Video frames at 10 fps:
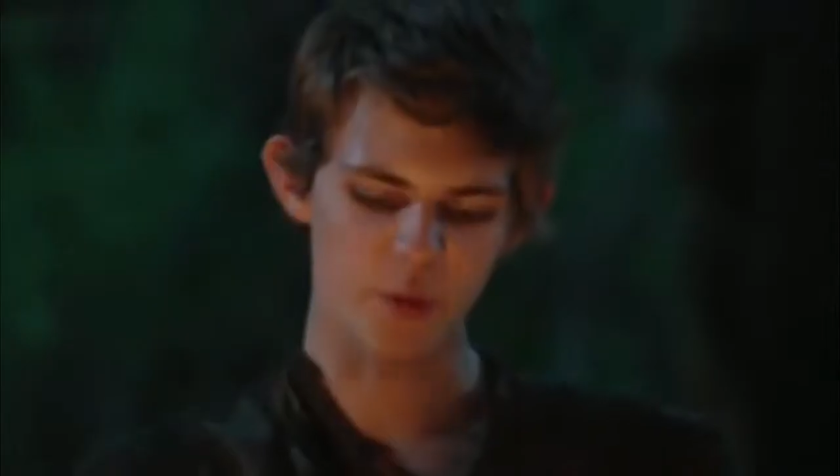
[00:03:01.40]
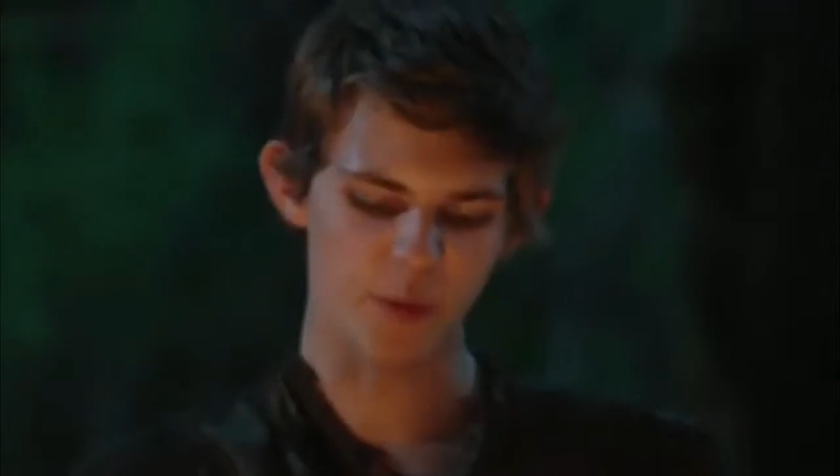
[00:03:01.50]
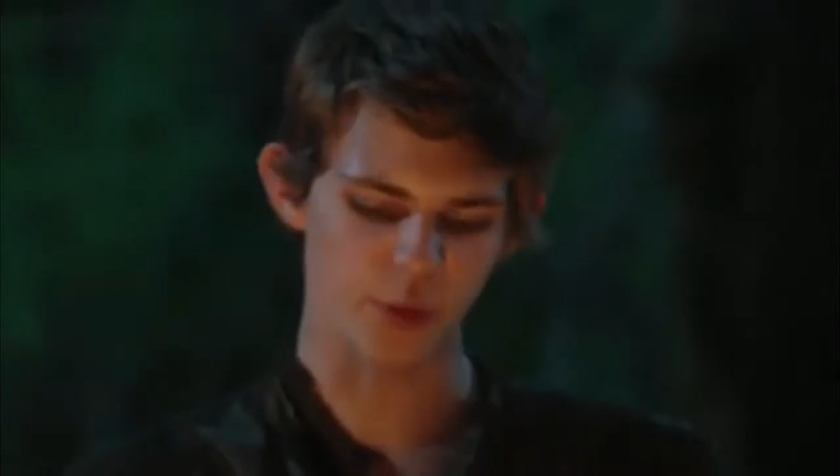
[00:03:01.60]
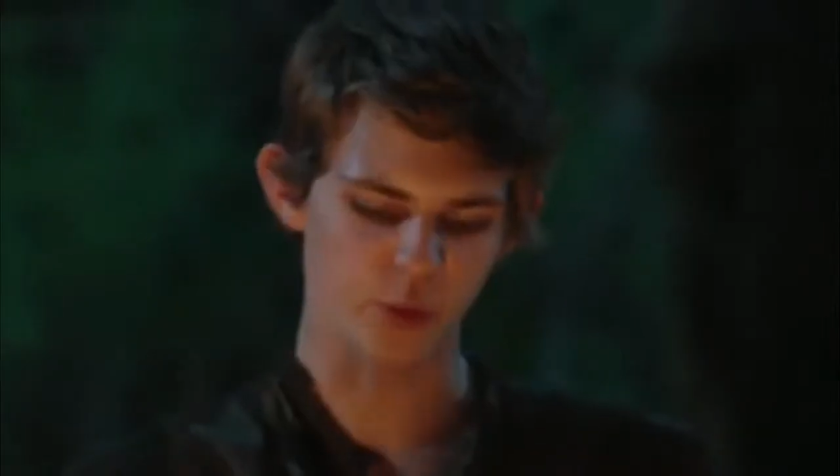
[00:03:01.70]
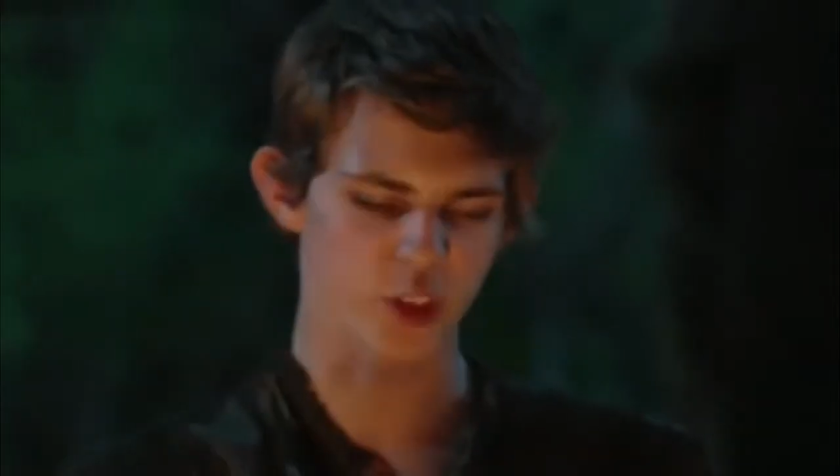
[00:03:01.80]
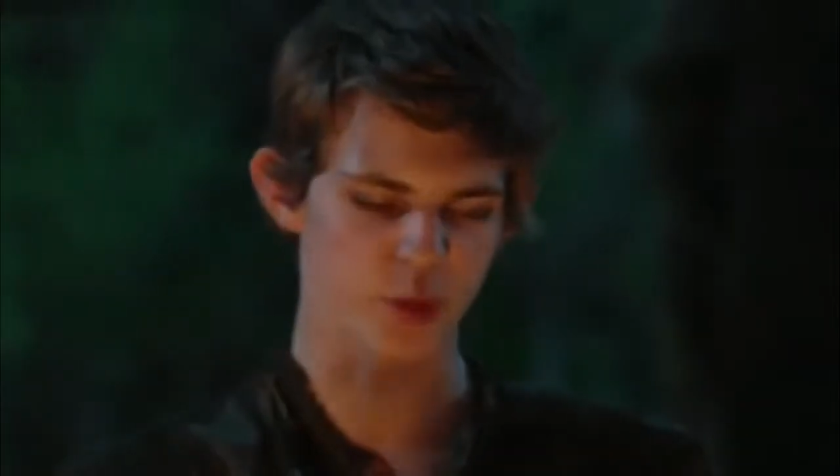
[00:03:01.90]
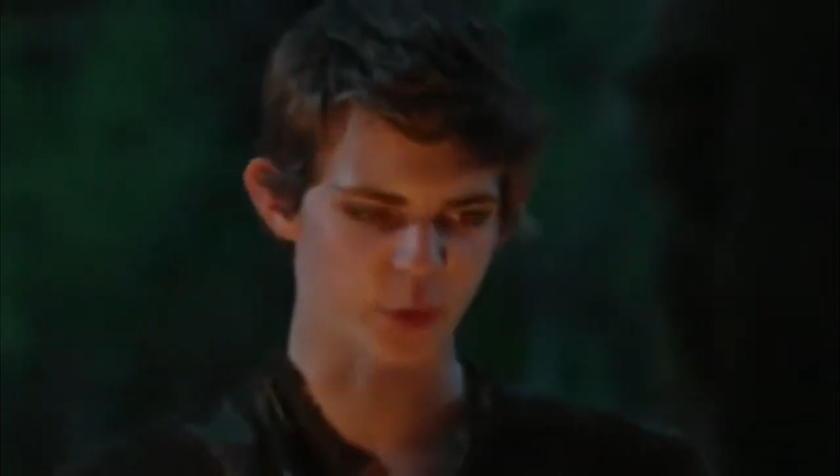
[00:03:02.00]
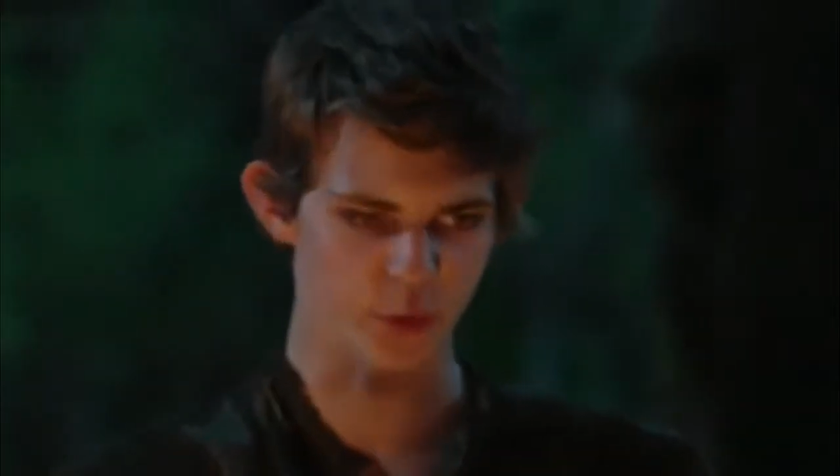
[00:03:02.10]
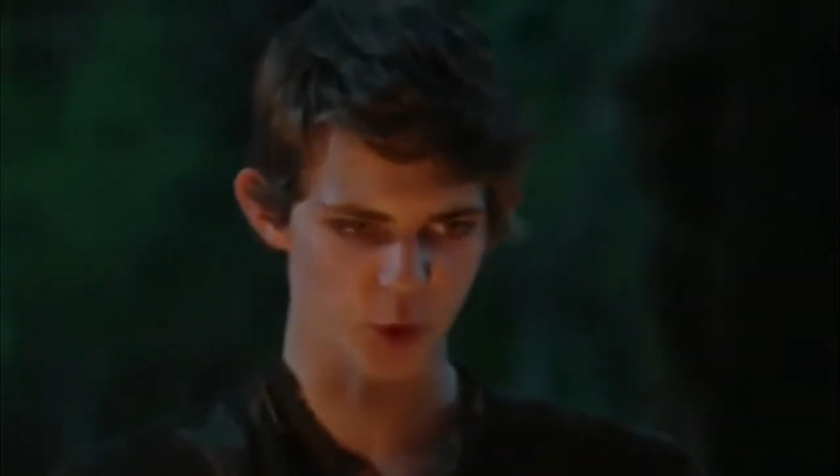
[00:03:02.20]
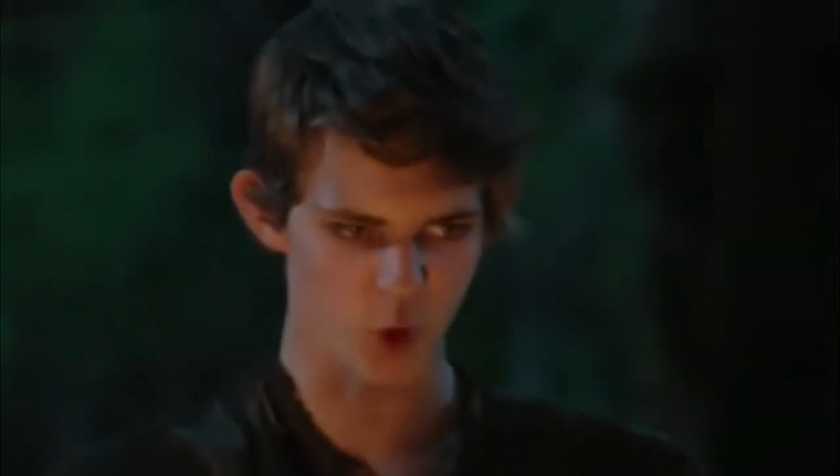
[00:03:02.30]
I've been through this
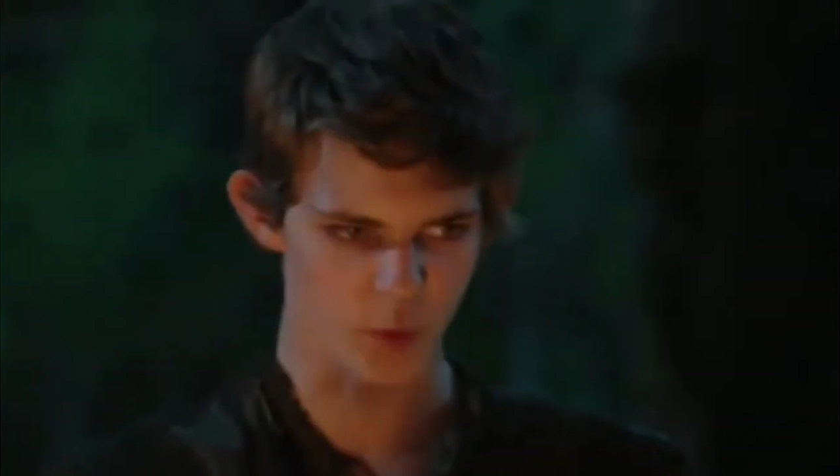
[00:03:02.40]
before,